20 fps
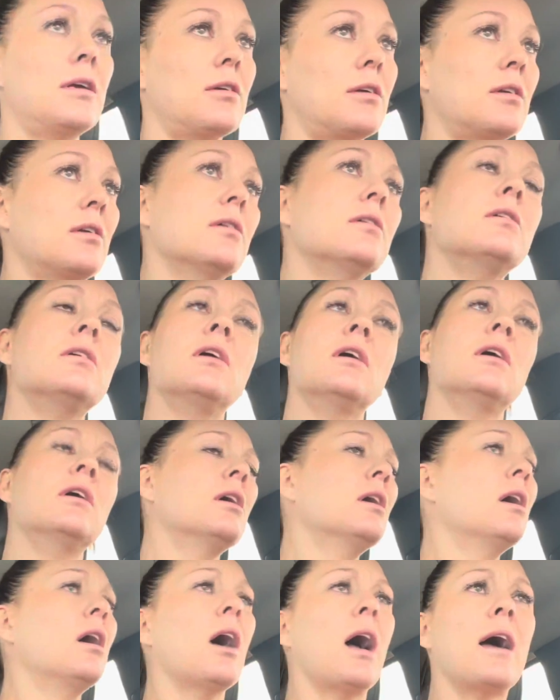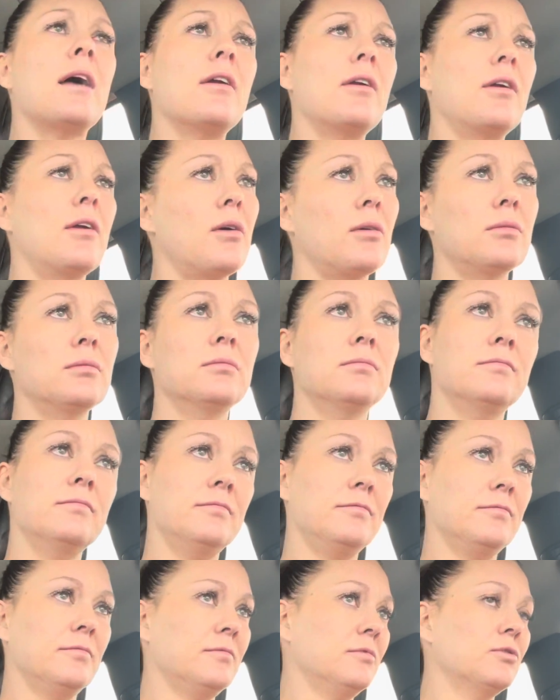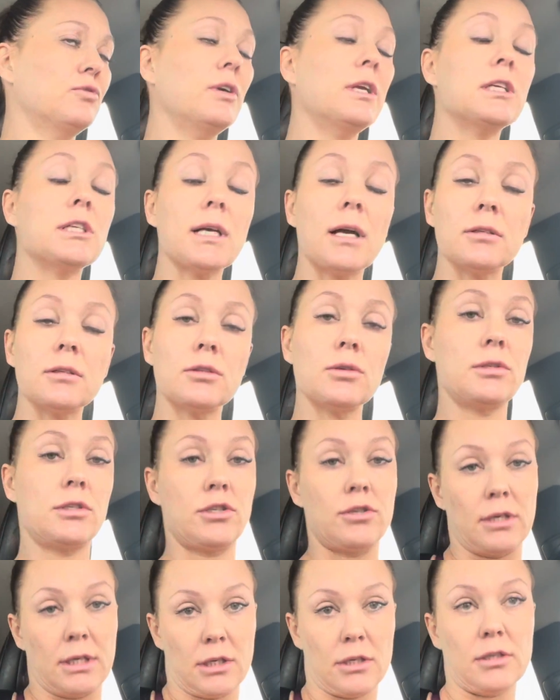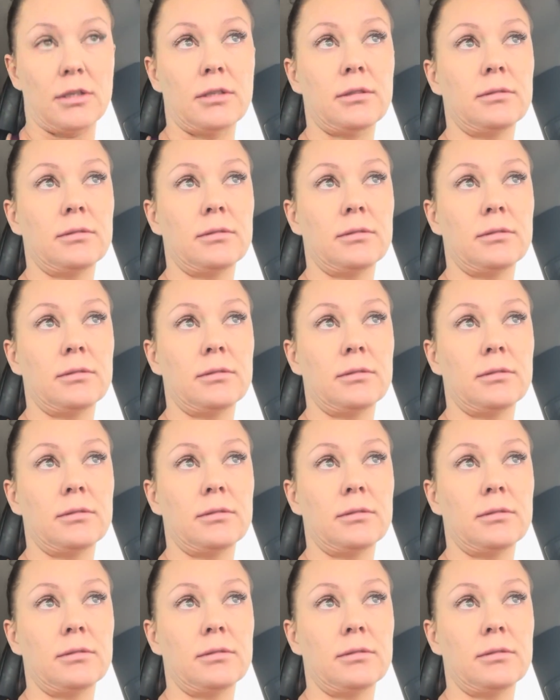or, I don't know, reach out to a stranger.